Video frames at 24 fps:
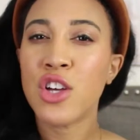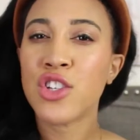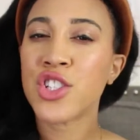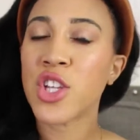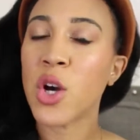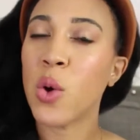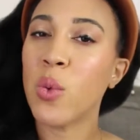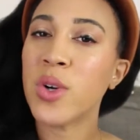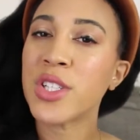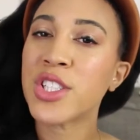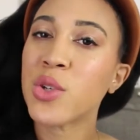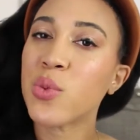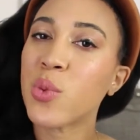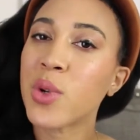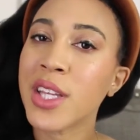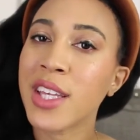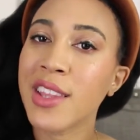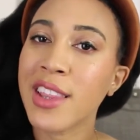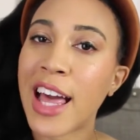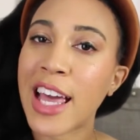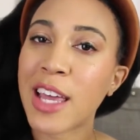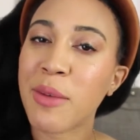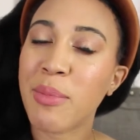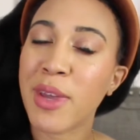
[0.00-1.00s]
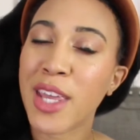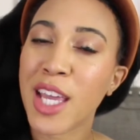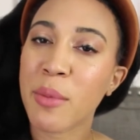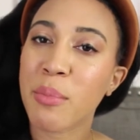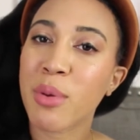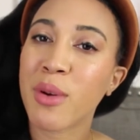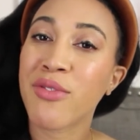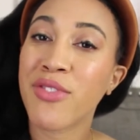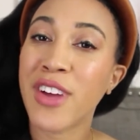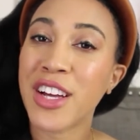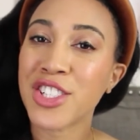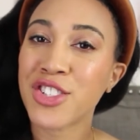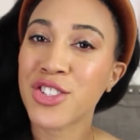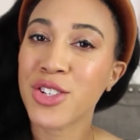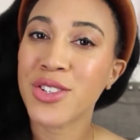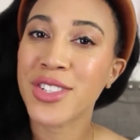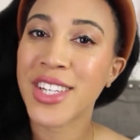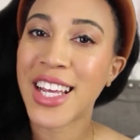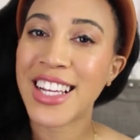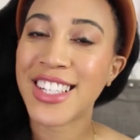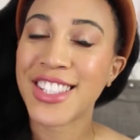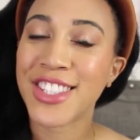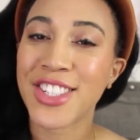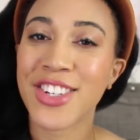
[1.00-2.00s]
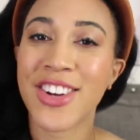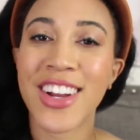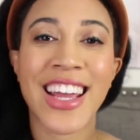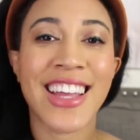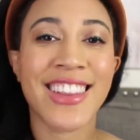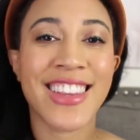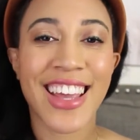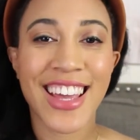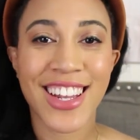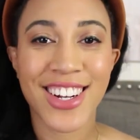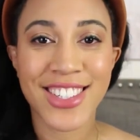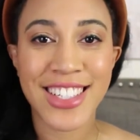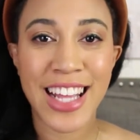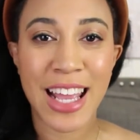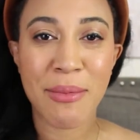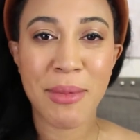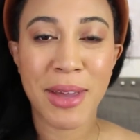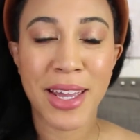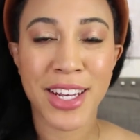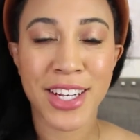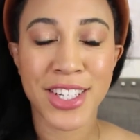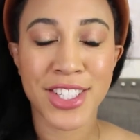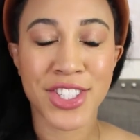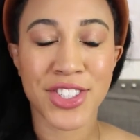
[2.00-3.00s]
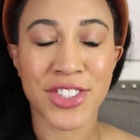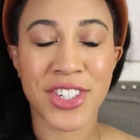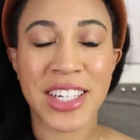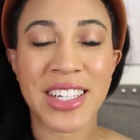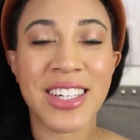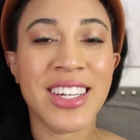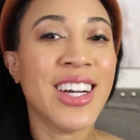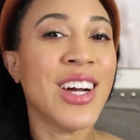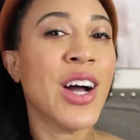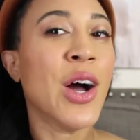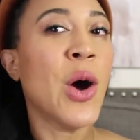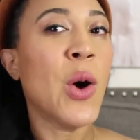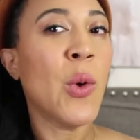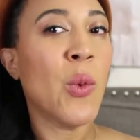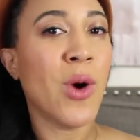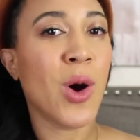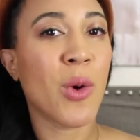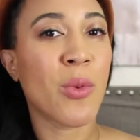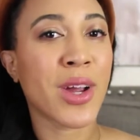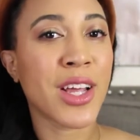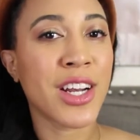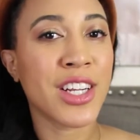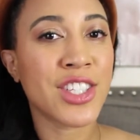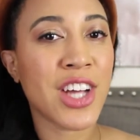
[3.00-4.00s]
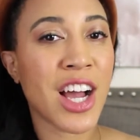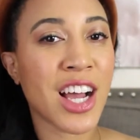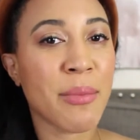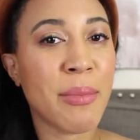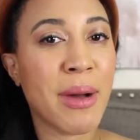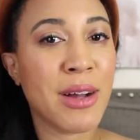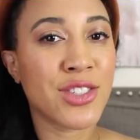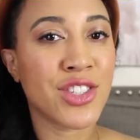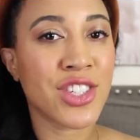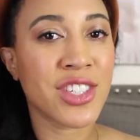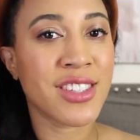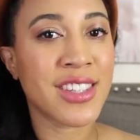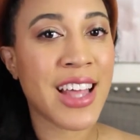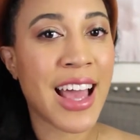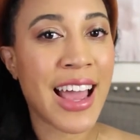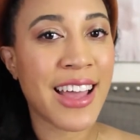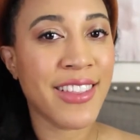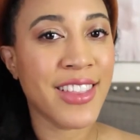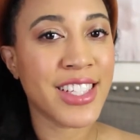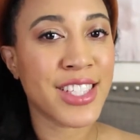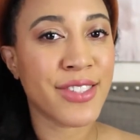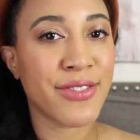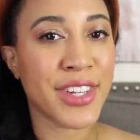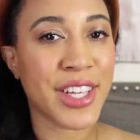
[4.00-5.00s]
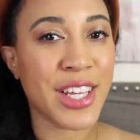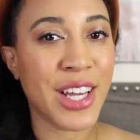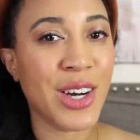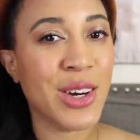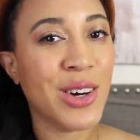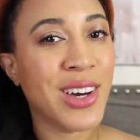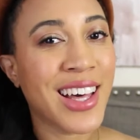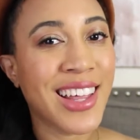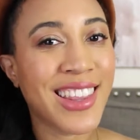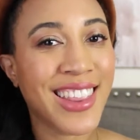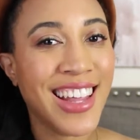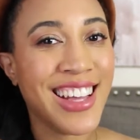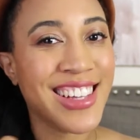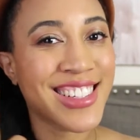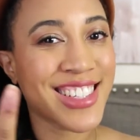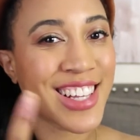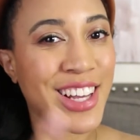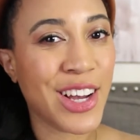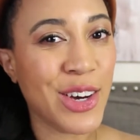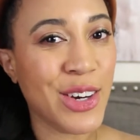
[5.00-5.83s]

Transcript: So what's it really like being a professional dancer in the entertainment industry? Well, we're going to talk about just that in this video. Let's go.